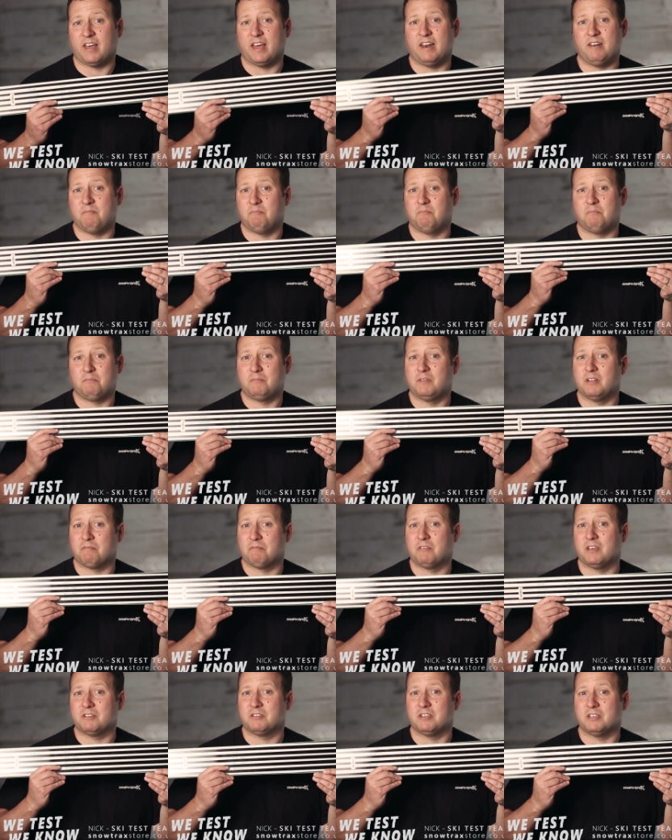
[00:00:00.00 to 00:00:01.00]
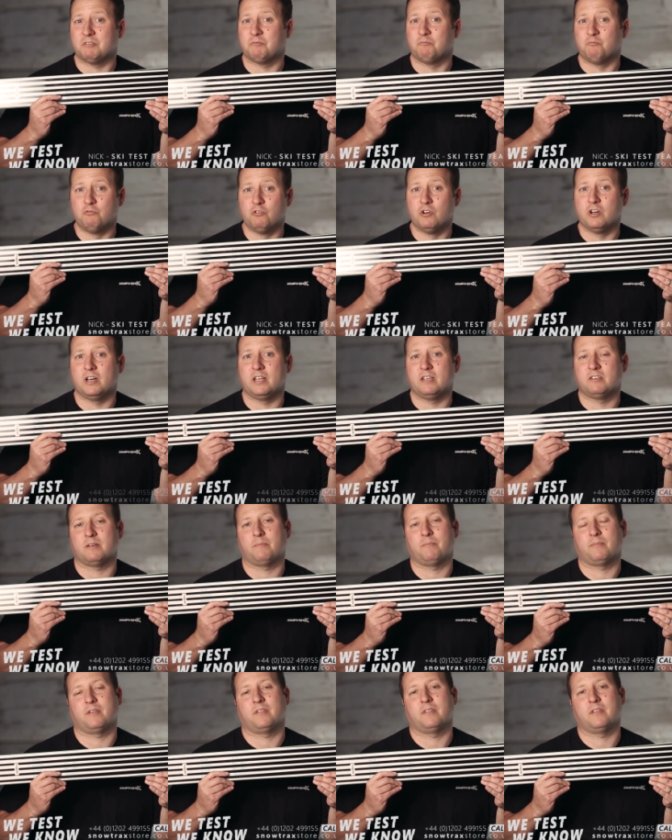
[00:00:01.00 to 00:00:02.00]
Then th this is really
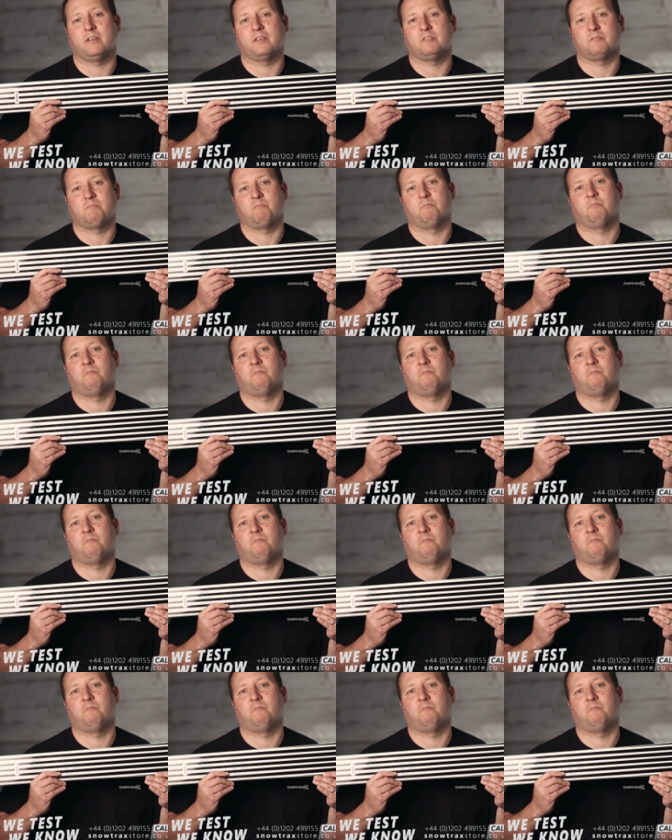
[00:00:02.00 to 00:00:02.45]
something that is